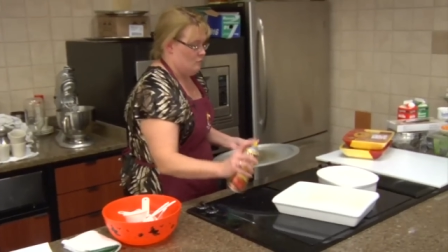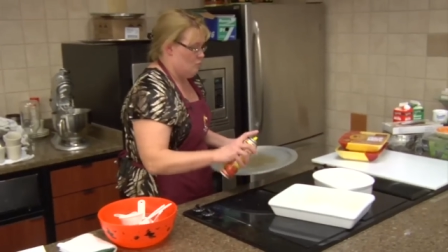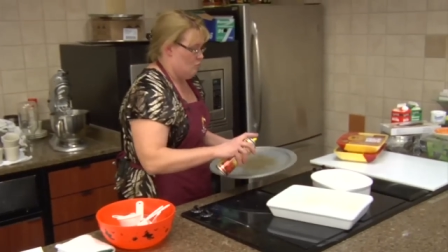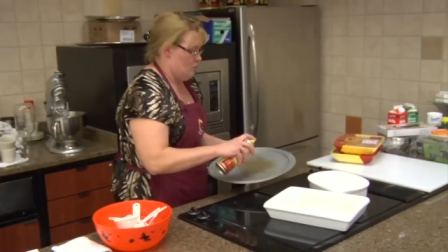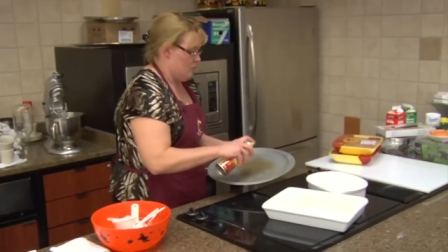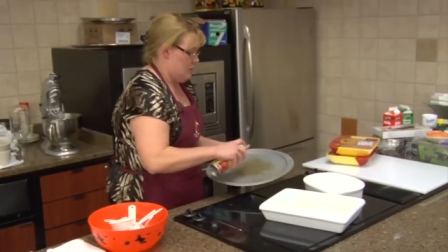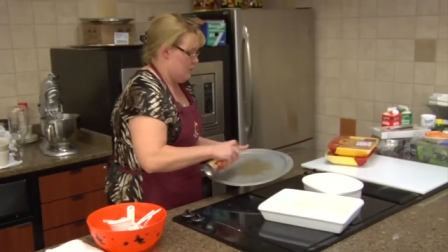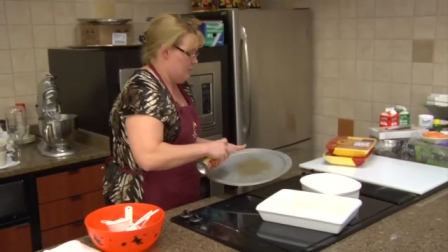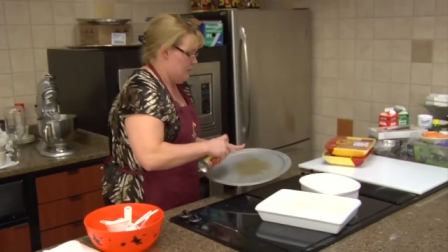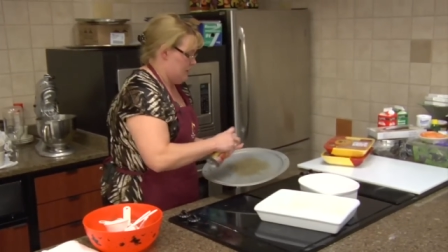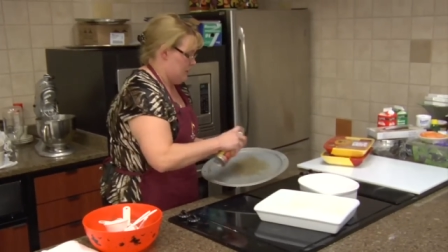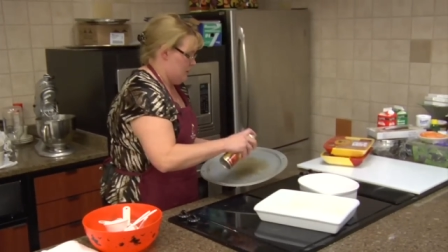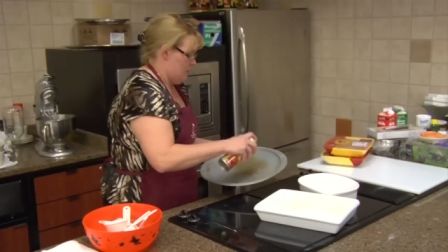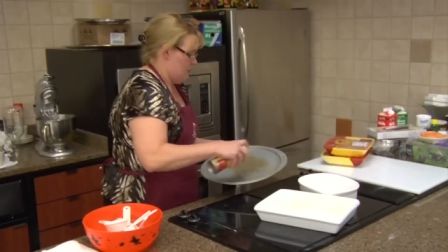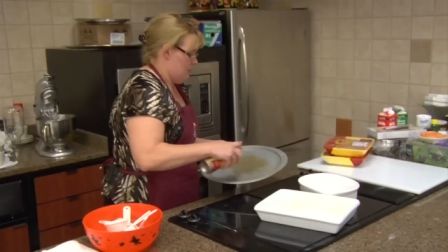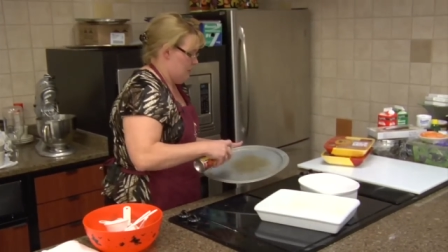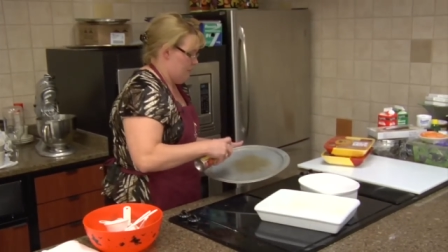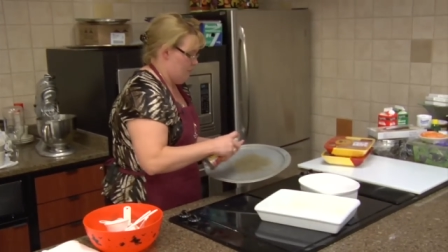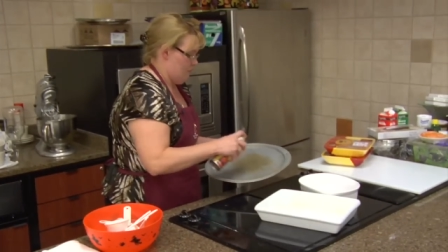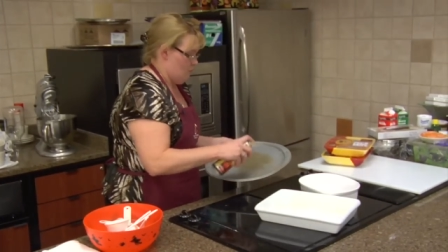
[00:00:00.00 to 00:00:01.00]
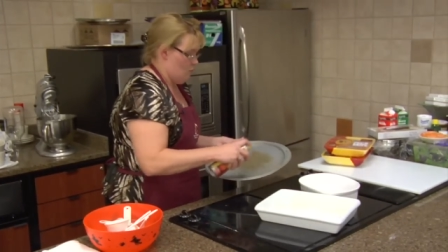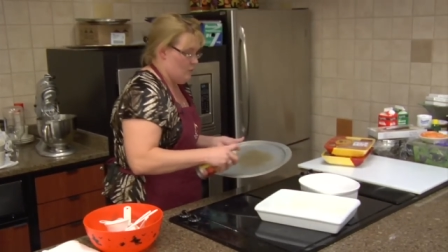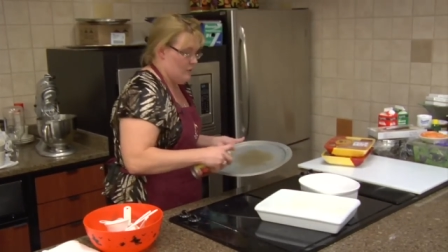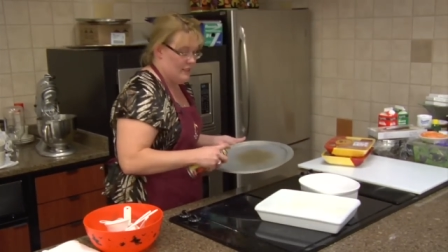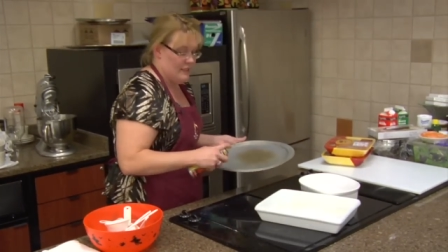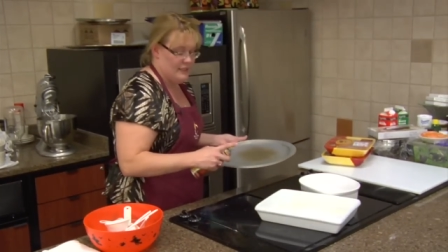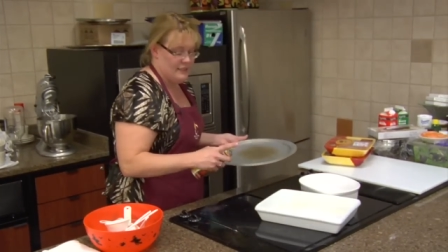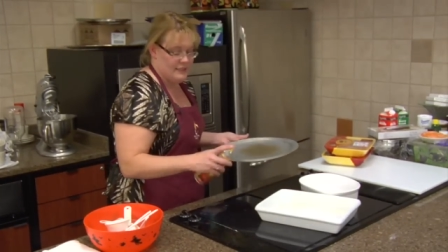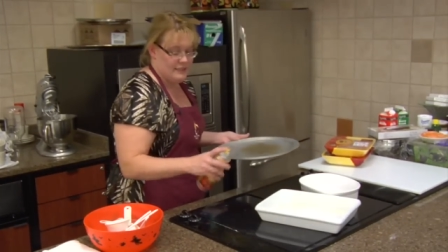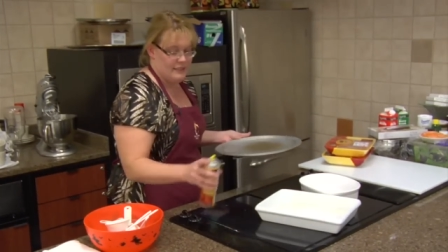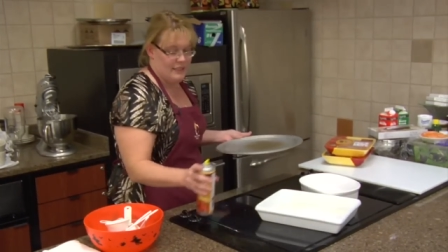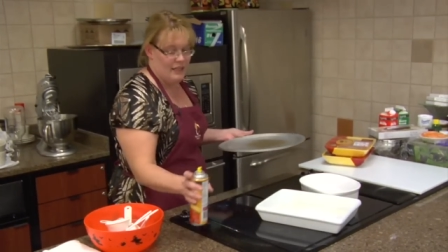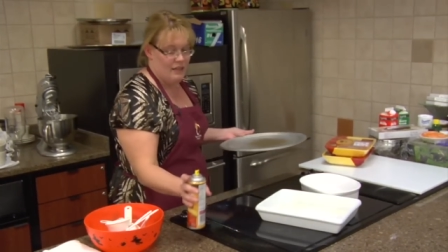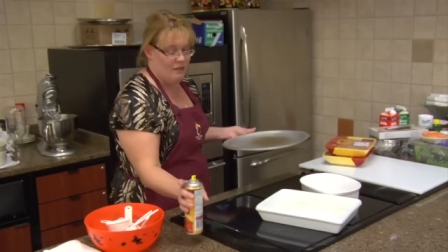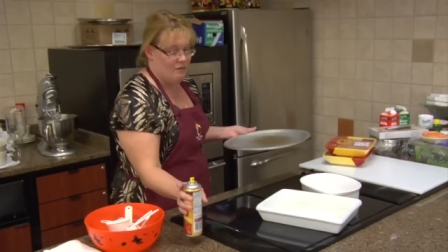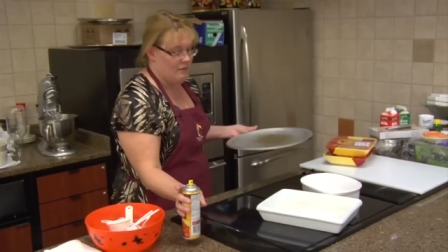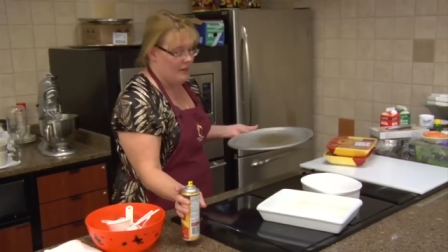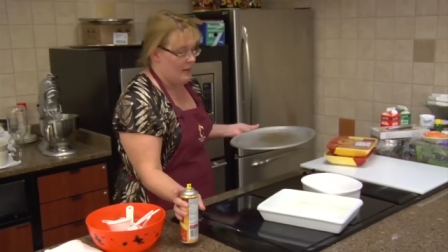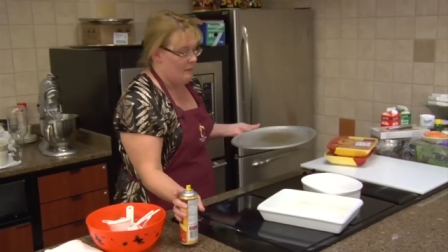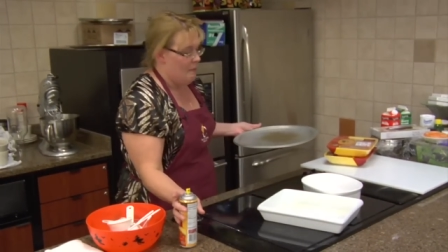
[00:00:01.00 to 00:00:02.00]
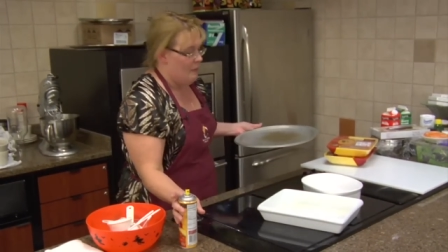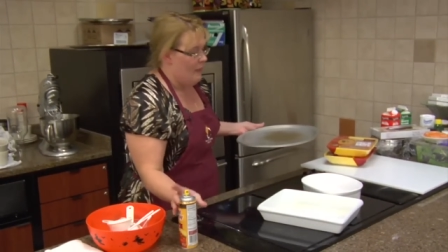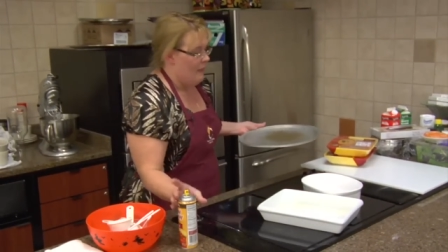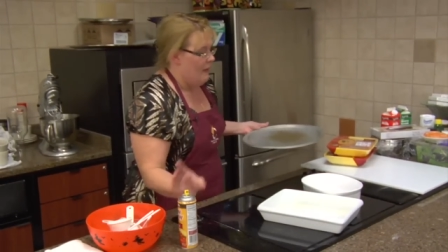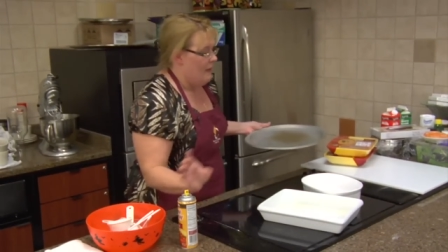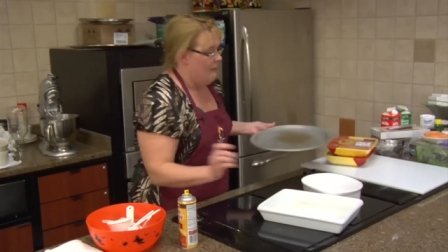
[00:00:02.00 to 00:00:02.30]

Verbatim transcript: We'll do it two different ways. All right,